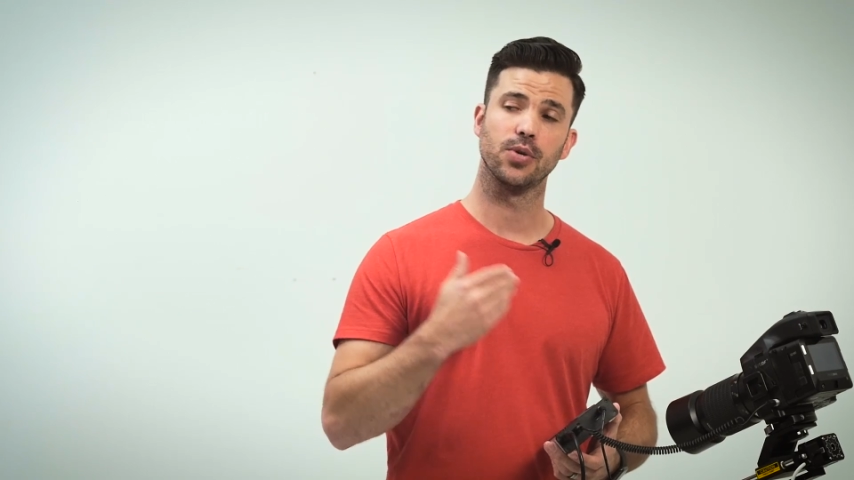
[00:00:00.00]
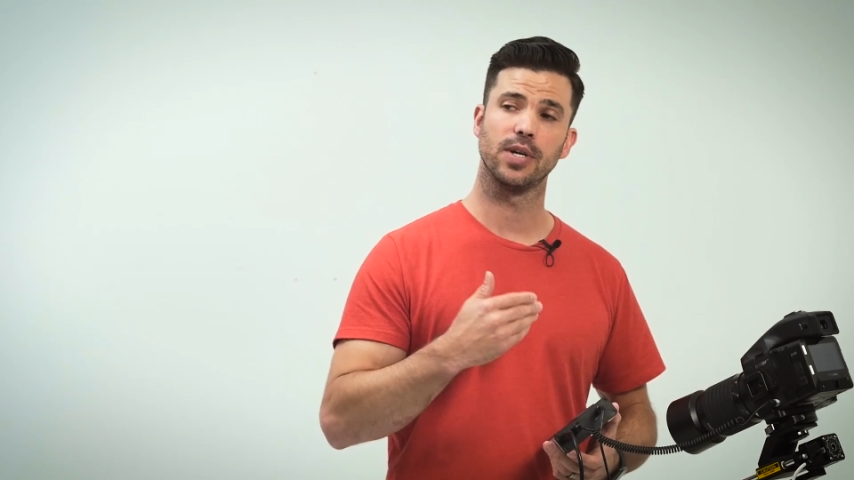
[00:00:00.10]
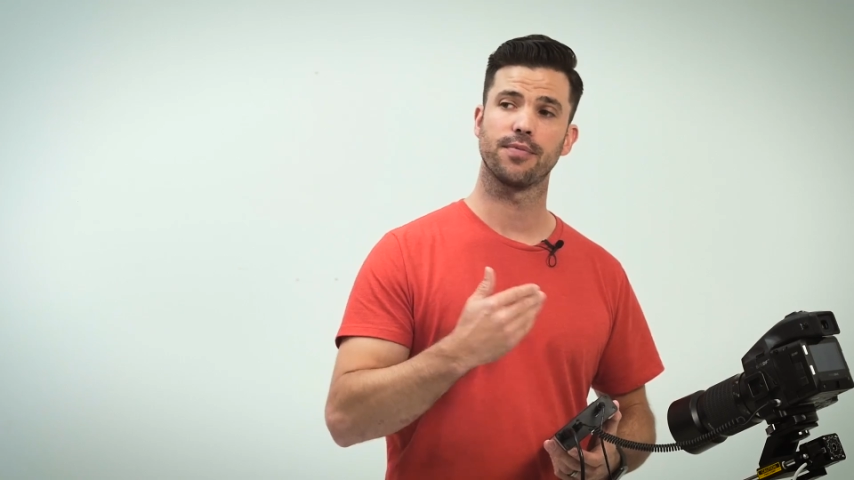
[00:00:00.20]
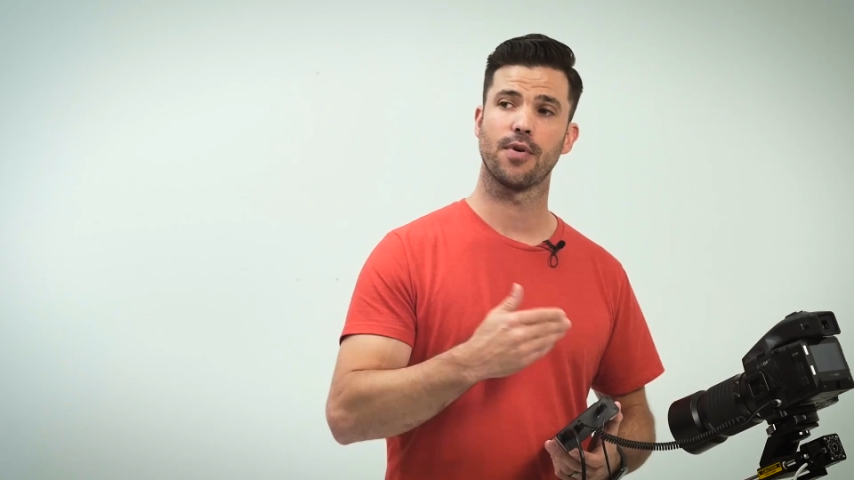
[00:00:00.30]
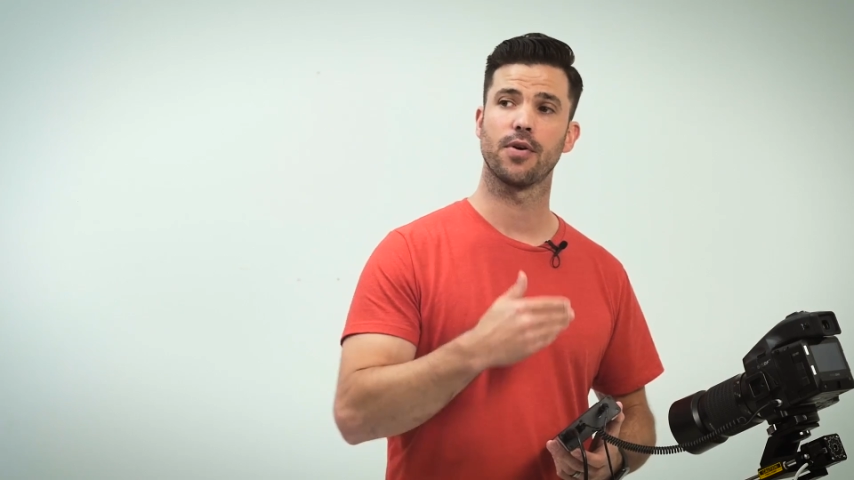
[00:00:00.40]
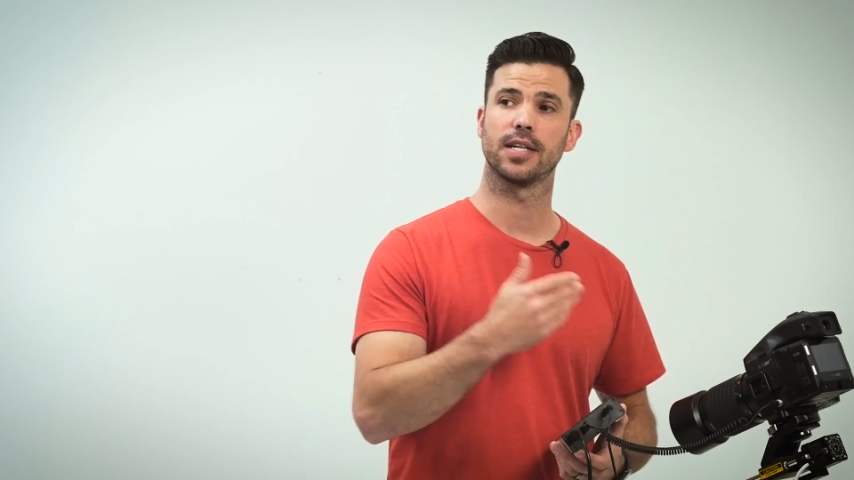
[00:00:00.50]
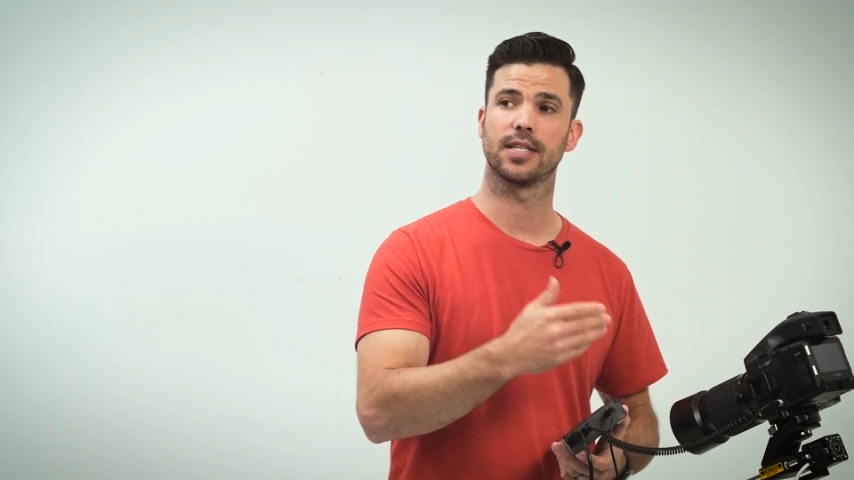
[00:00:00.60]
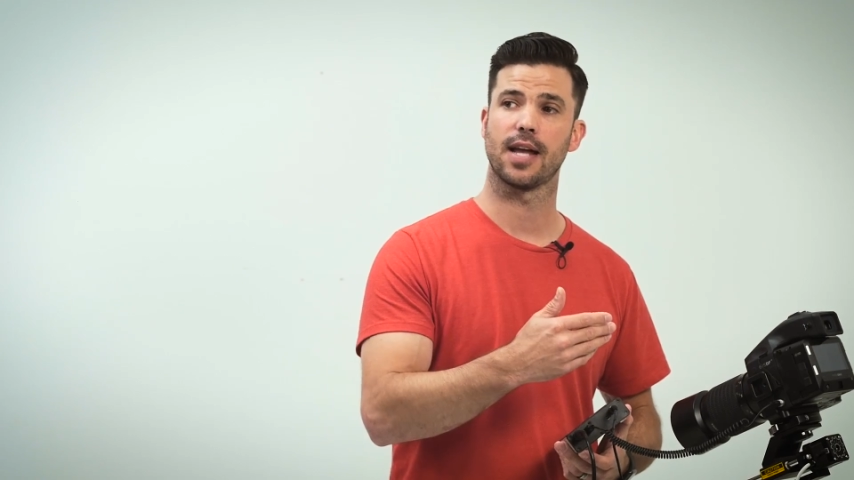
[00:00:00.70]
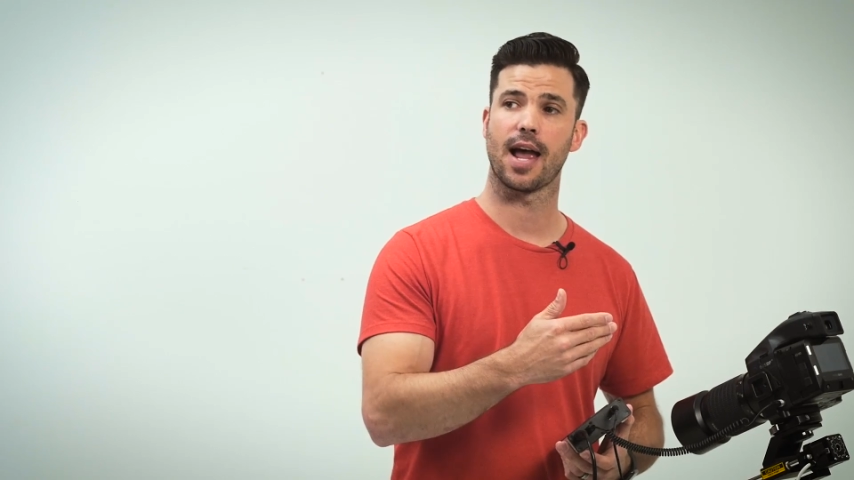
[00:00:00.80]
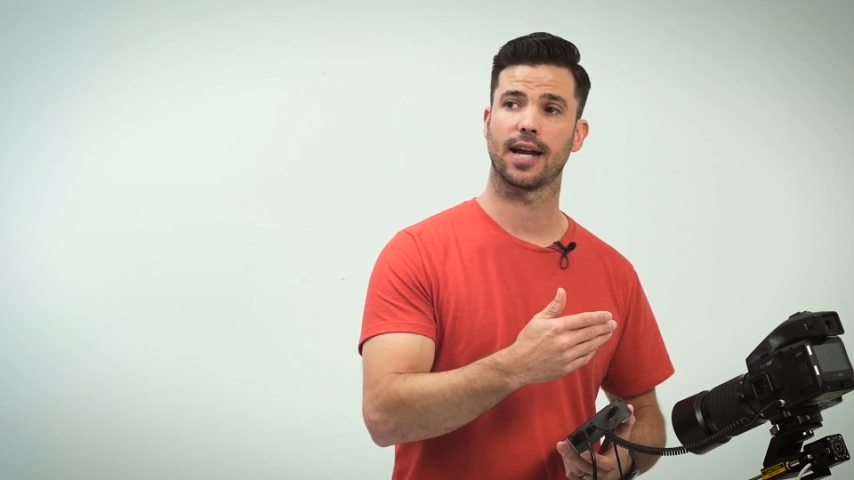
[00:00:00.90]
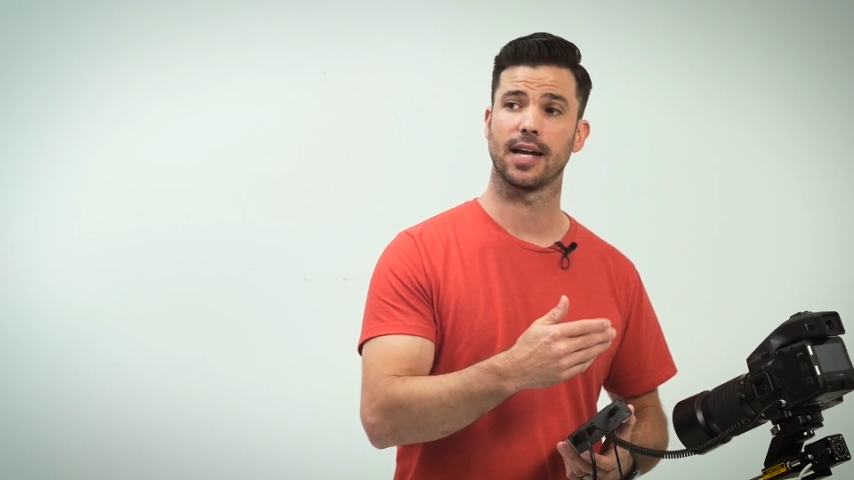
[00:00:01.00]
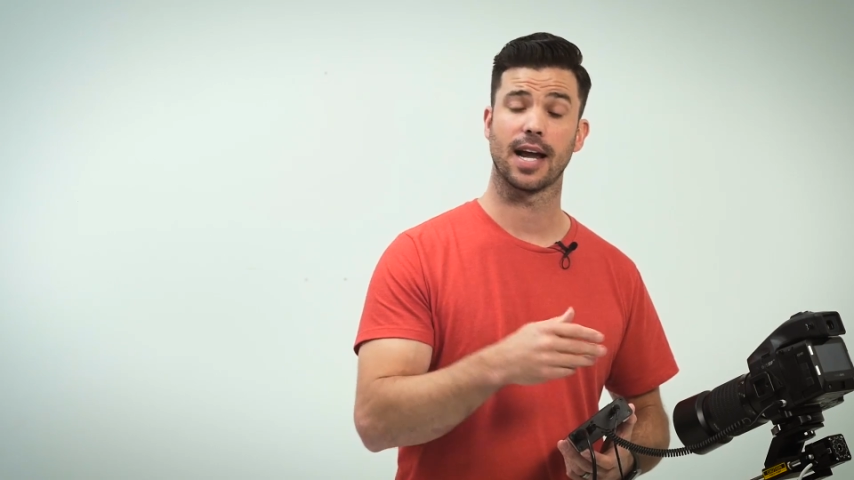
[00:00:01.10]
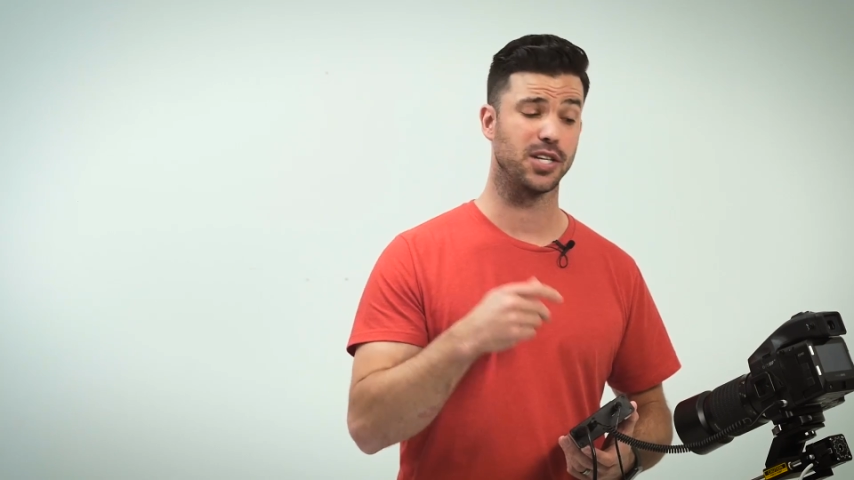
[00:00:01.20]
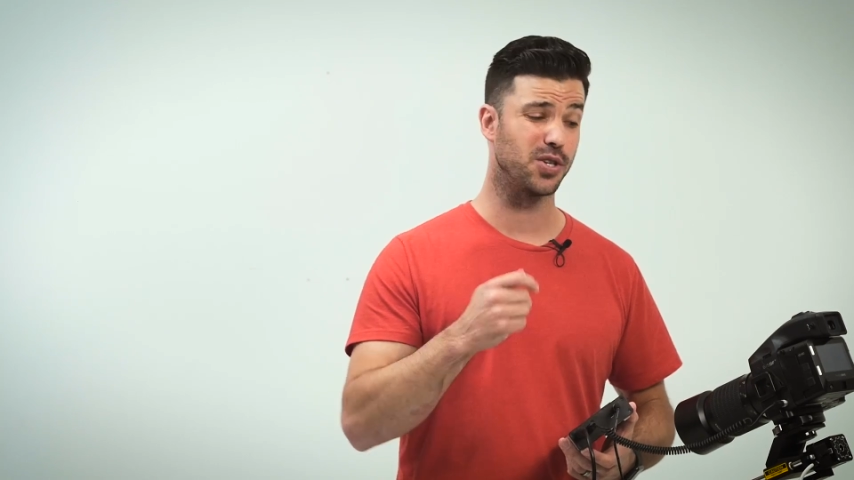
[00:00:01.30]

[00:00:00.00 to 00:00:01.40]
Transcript: doing focus stacking.